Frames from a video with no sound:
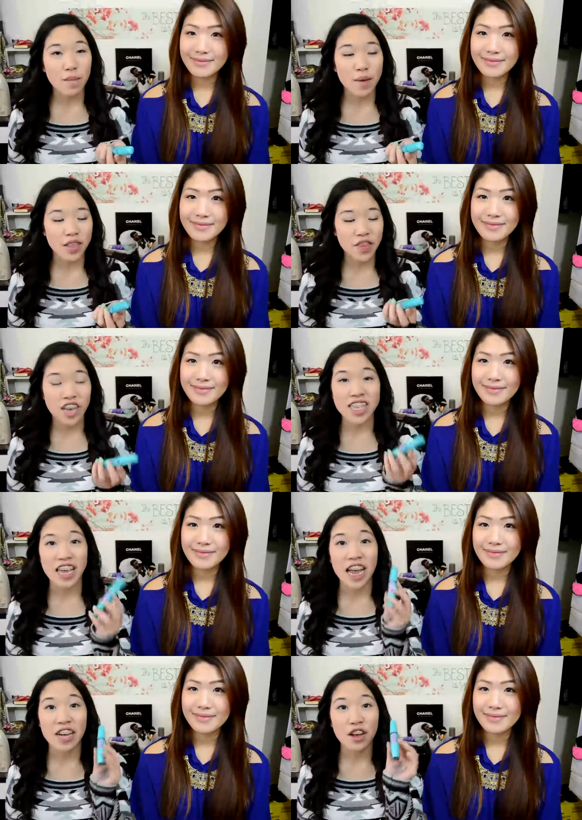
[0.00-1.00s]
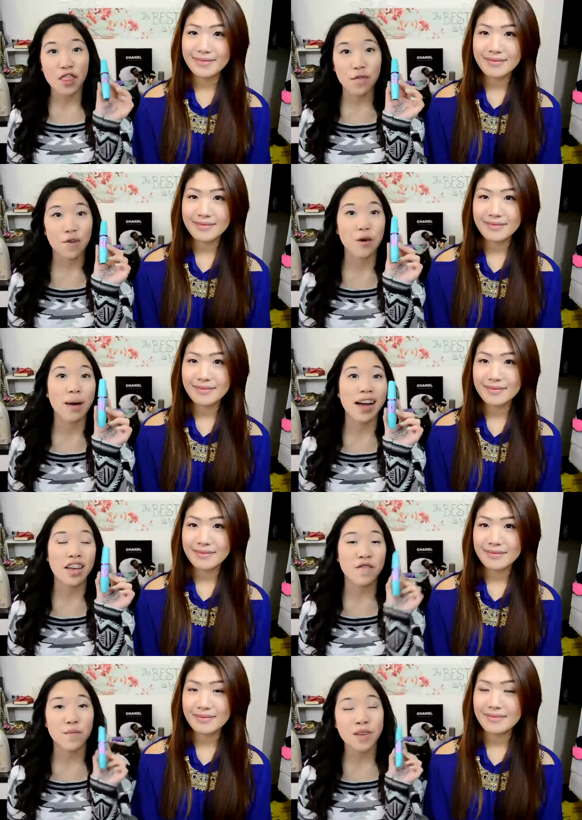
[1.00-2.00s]
Speaker 1: of the month is a throwback.
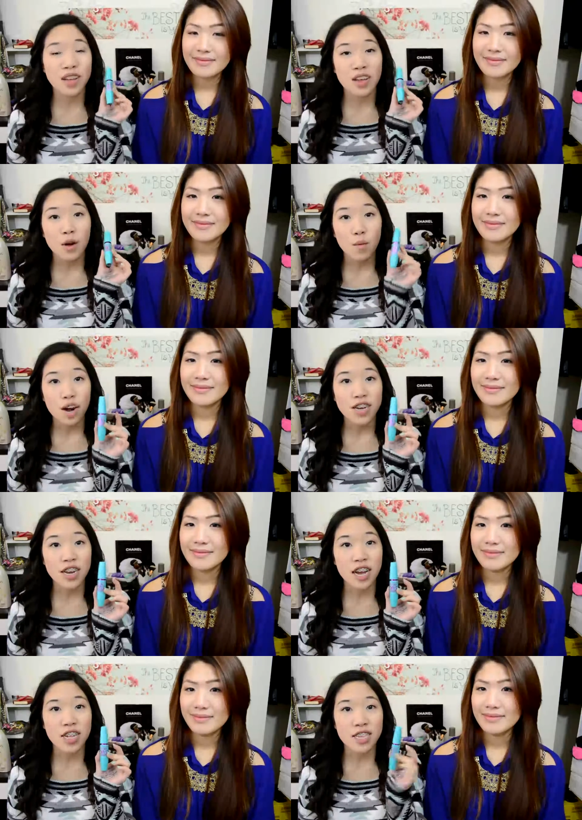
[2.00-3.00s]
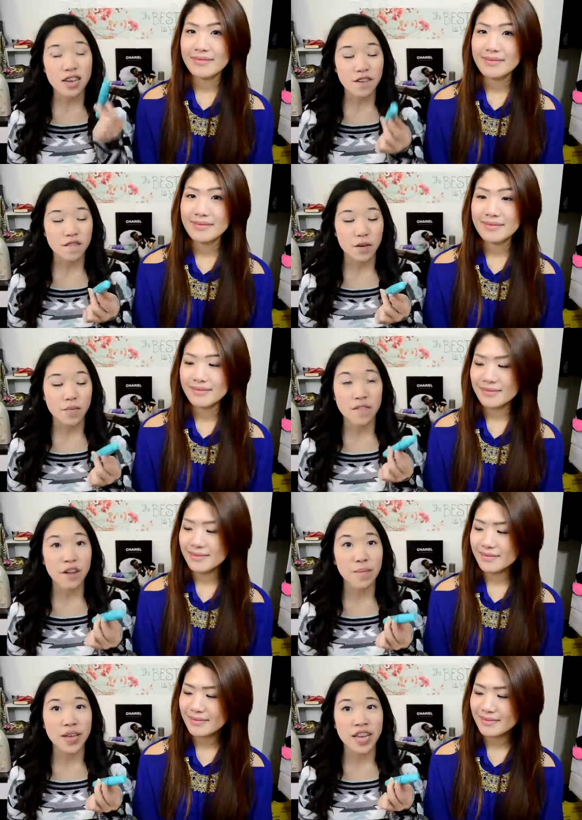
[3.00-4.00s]
If you've been watching us from the
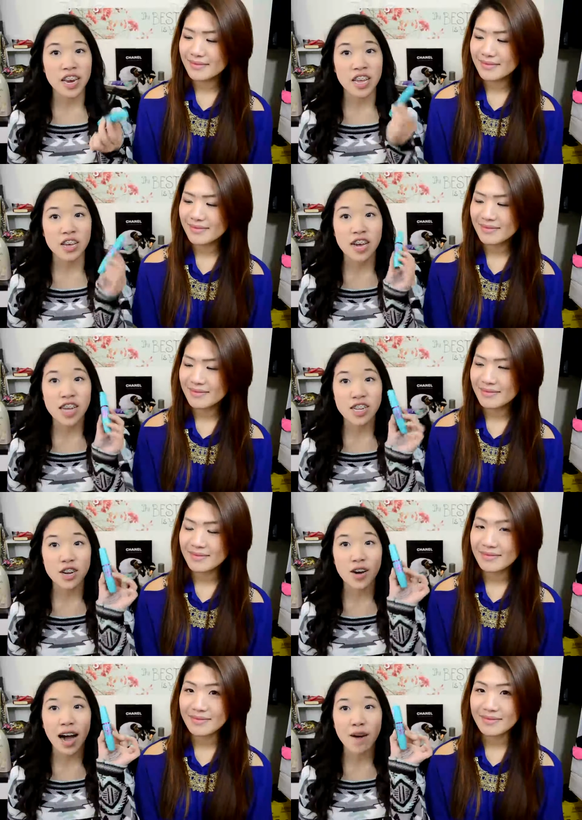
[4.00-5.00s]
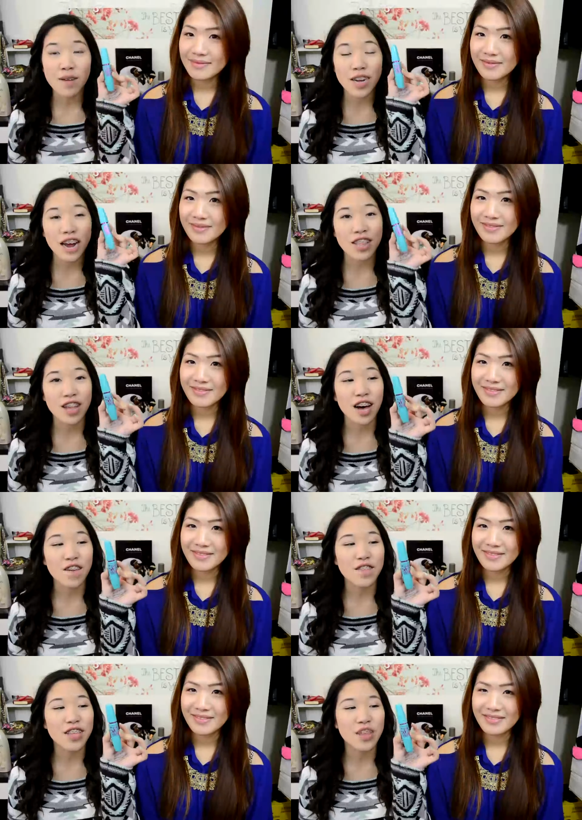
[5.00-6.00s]
very beginning, you guys know how much I
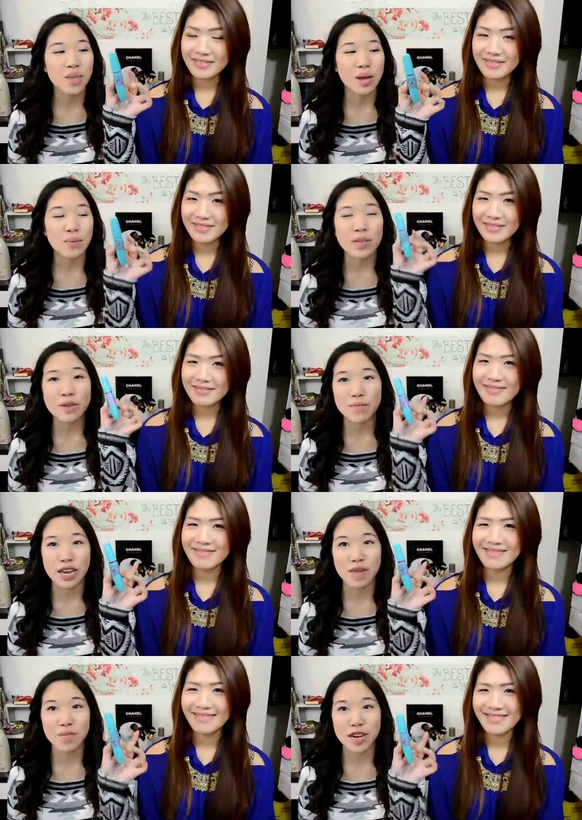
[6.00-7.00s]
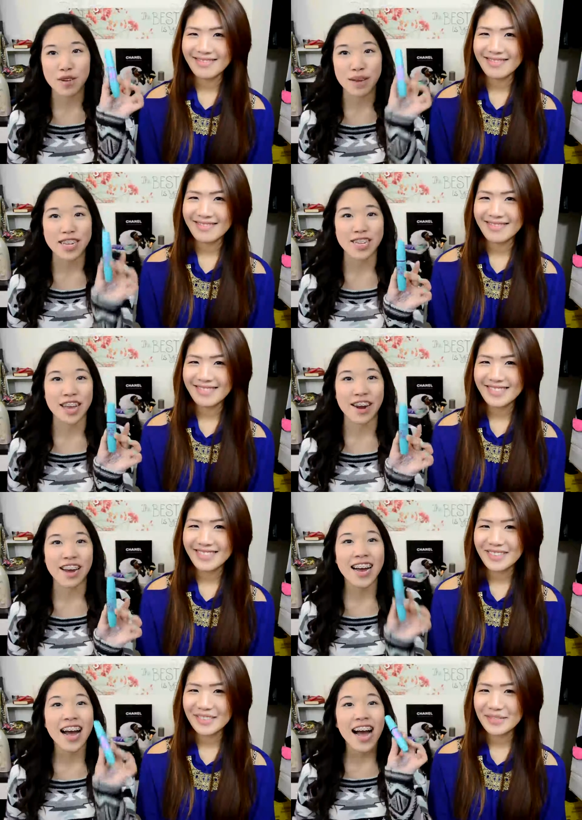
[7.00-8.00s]
loved the Maybelline Mega Plush
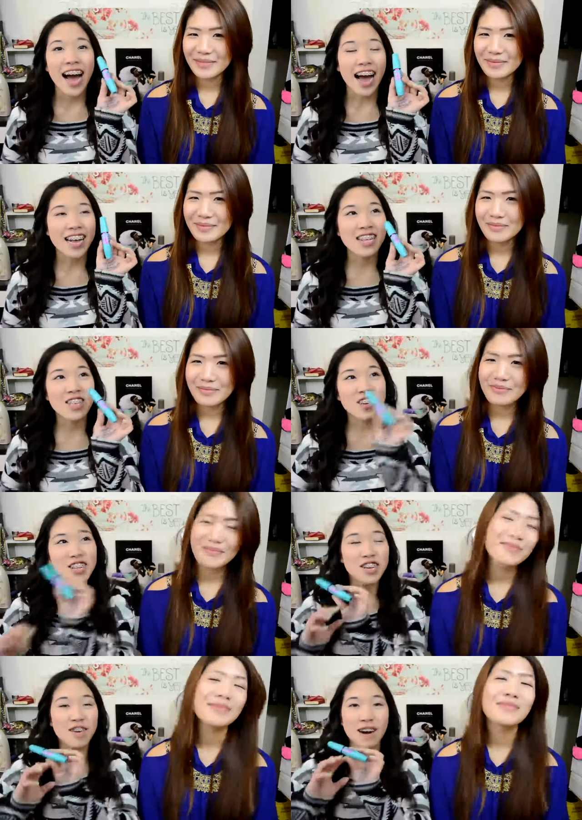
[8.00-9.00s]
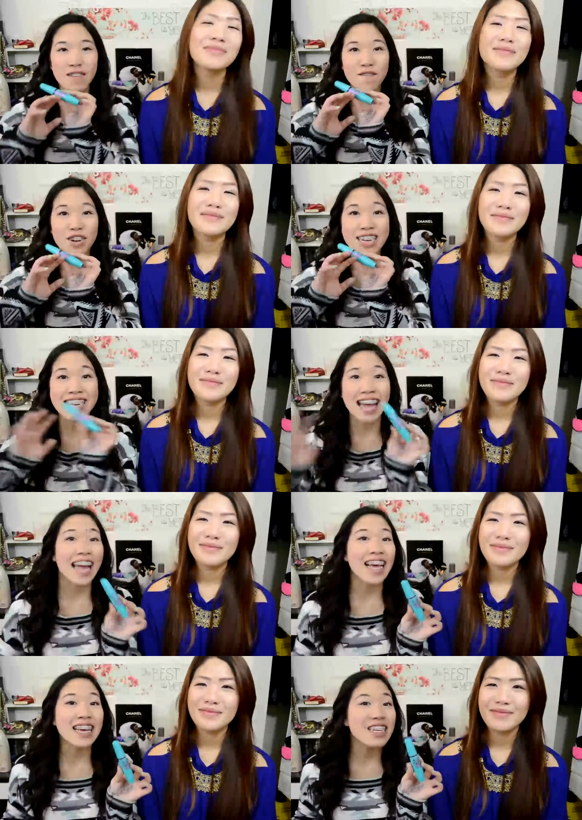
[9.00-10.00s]
Mascara. I can literally go on for
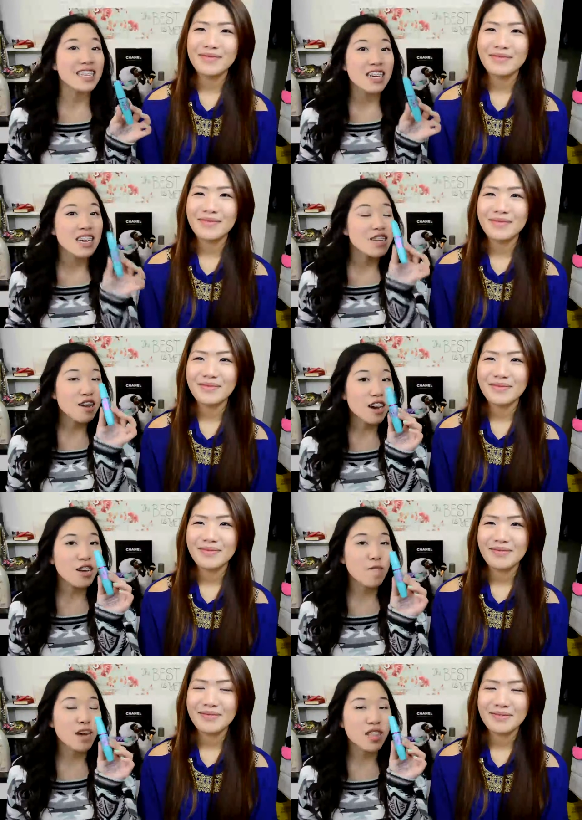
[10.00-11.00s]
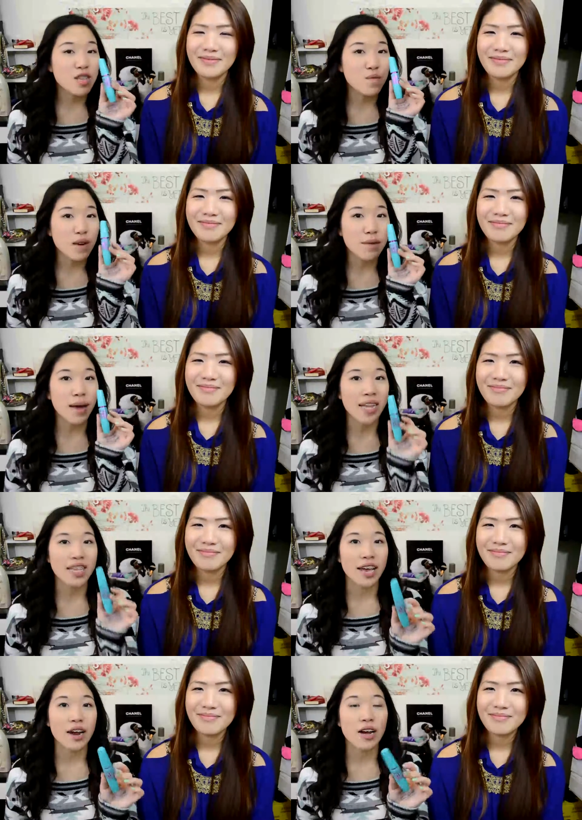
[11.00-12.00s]
days talking about this one
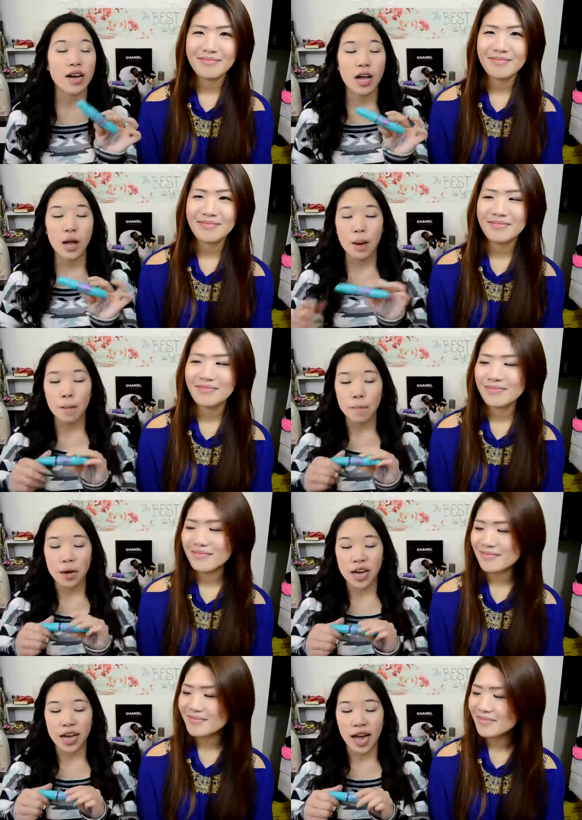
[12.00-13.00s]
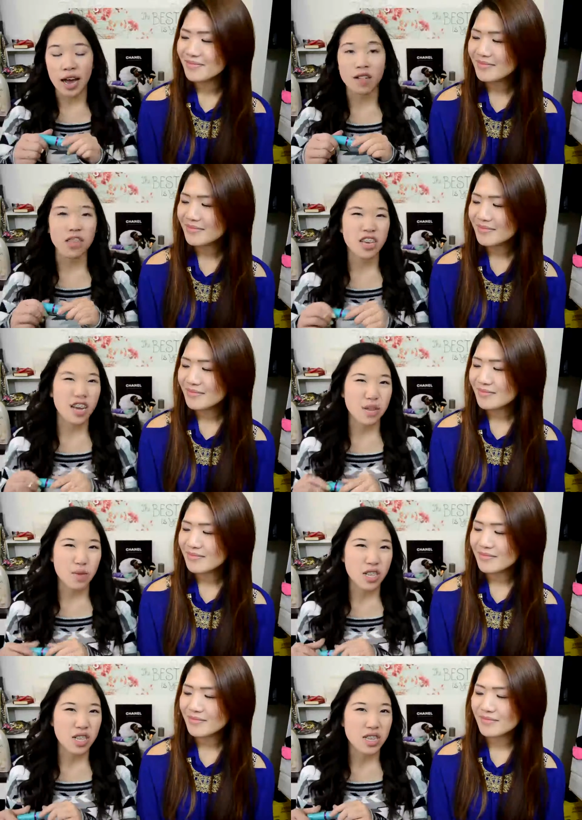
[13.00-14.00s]
mascara, but I don't think you guys
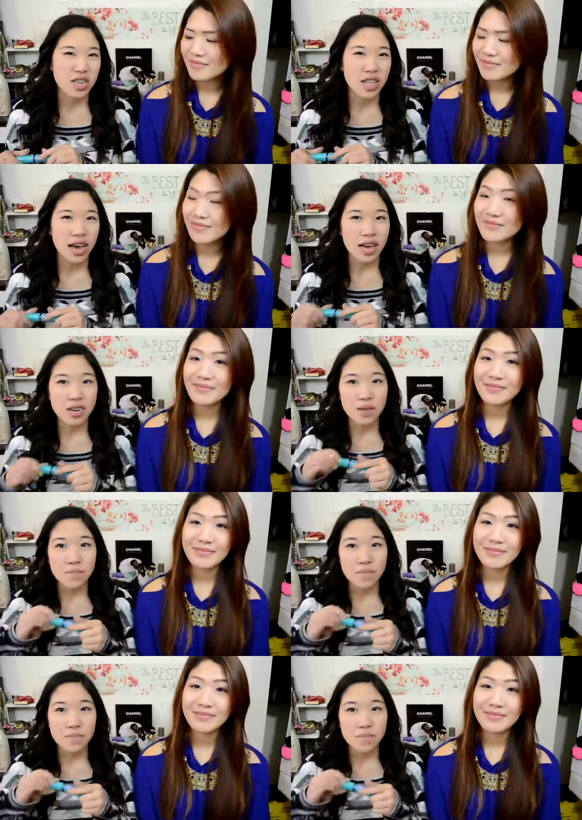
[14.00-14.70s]
want to listen to that.